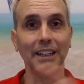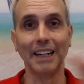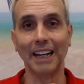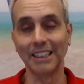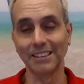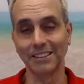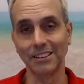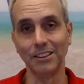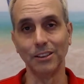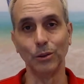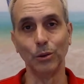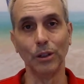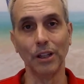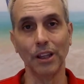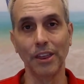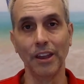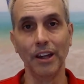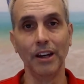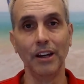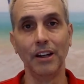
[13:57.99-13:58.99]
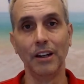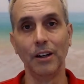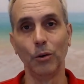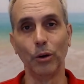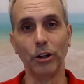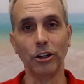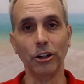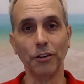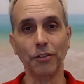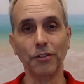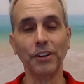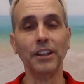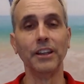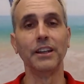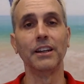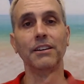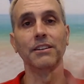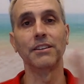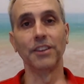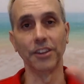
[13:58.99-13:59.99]
It has to do with what you're
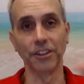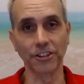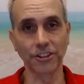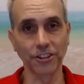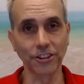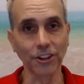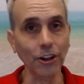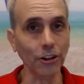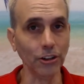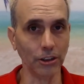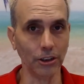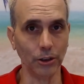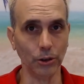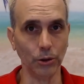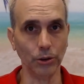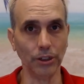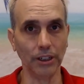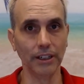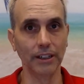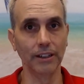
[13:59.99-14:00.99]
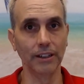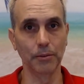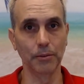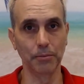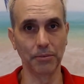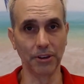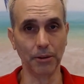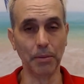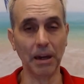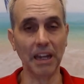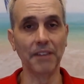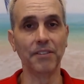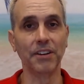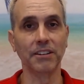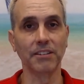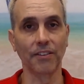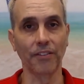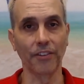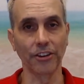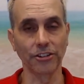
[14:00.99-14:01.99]
feeling is the salt load, the
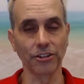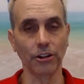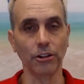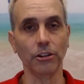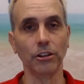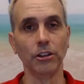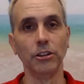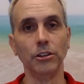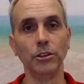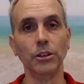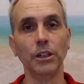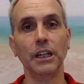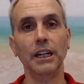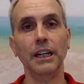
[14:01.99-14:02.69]
benefits of the salt load.